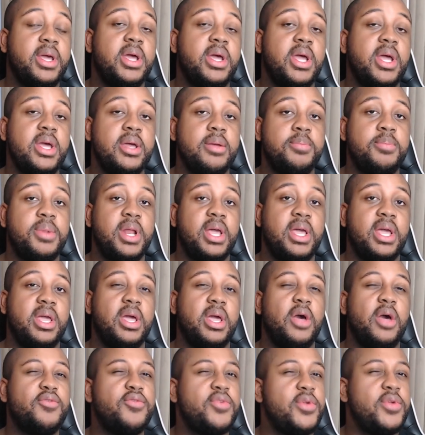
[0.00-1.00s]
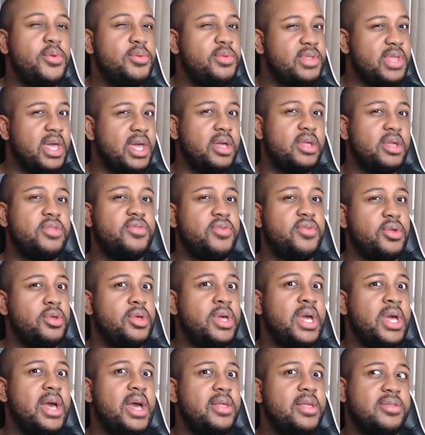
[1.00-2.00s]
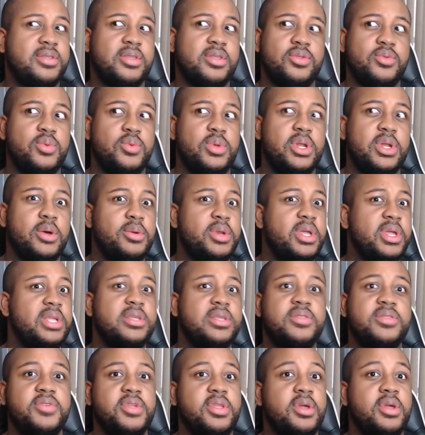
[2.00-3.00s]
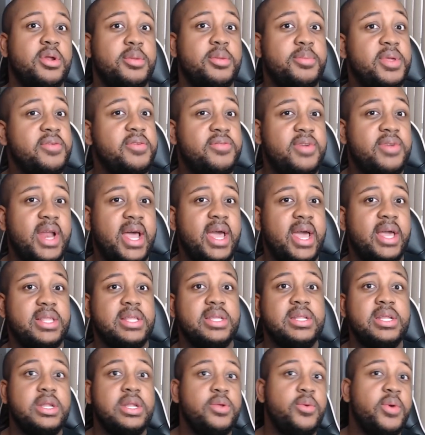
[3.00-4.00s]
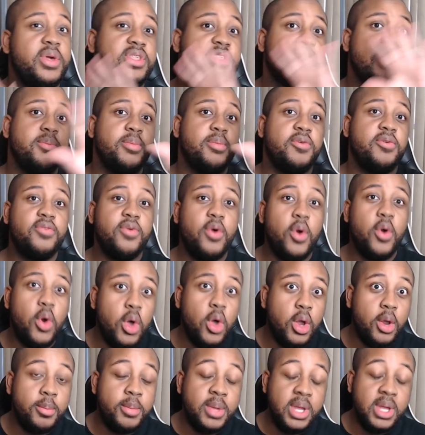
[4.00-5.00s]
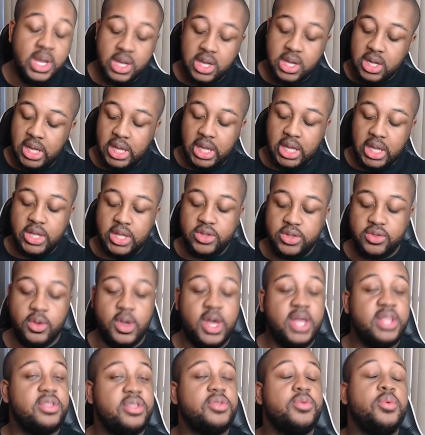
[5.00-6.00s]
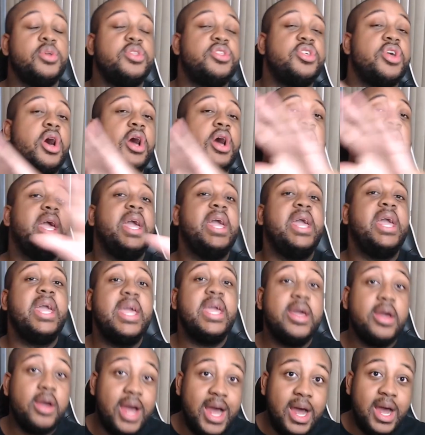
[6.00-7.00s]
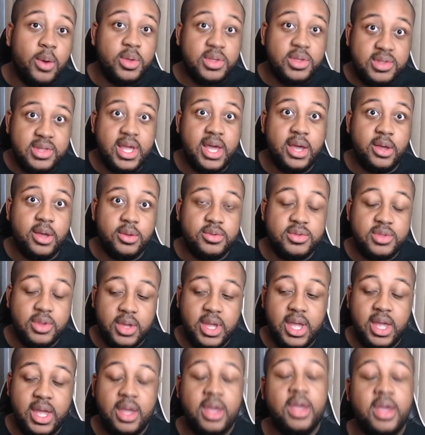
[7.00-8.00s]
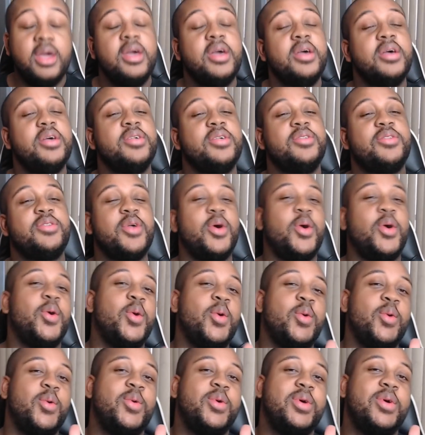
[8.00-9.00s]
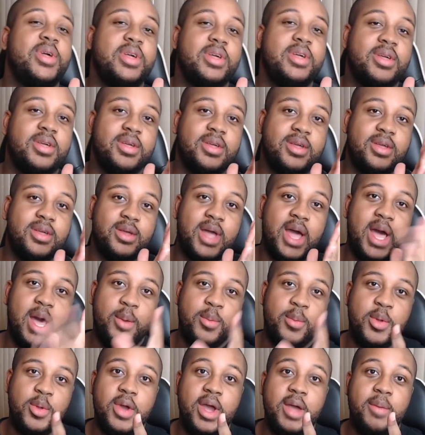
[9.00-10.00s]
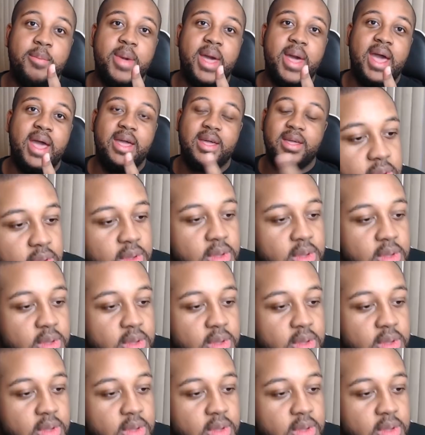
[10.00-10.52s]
and play a few seconds for you guys because we don't need this video to be flagged in any way, shape, or form. So I just want y'all to hear how it sounds, okay? So I'll be right back.